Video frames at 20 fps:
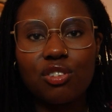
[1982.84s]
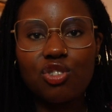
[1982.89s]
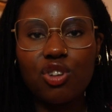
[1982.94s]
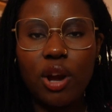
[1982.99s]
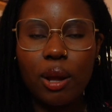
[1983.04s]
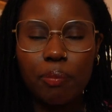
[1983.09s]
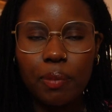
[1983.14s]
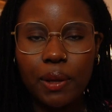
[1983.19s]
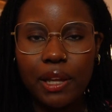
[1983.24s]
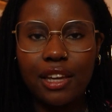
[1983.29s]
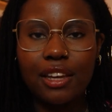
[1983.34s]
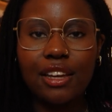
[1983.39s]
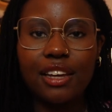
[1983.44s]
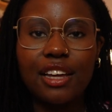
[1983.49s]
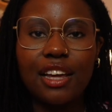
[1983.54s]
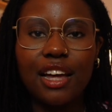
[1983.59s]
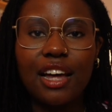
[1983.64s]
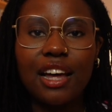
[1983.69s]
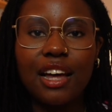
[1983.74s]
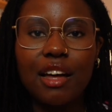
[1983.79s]
drapey
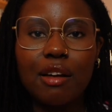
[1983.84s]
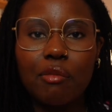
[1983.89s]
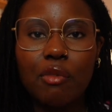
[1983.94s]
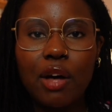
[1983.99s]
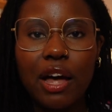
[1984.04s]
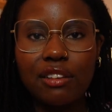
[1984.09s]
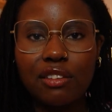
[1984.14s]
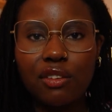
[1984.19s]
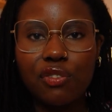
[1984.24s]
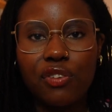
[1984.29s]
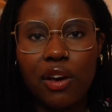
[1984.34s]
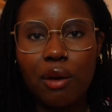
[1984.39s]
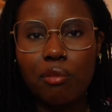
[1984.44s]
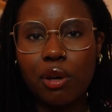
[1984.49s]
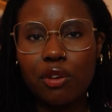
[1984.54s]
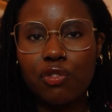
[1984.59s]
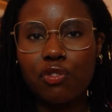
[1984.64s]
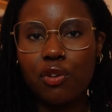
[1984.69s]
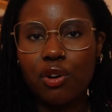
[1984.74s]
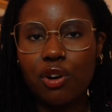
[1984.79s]
as a
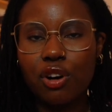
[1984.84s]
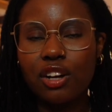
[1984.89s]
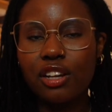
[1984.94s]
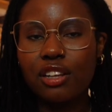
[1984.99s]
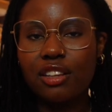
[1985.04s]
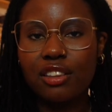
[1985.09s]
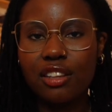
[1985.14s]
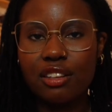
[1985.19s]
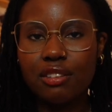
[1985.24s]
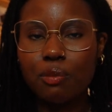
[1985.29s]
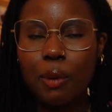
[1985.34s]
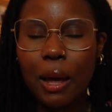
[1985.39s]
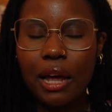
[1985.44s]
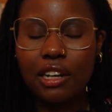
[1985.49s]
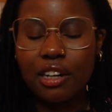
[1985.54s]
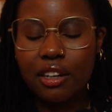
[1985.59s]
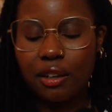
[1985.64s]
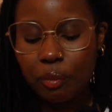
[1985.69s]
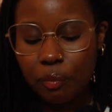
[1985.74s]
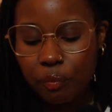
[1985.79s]
fabric for this
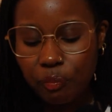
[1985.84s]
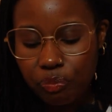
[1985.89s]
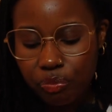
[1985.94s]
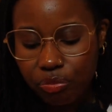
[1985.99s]
pattern.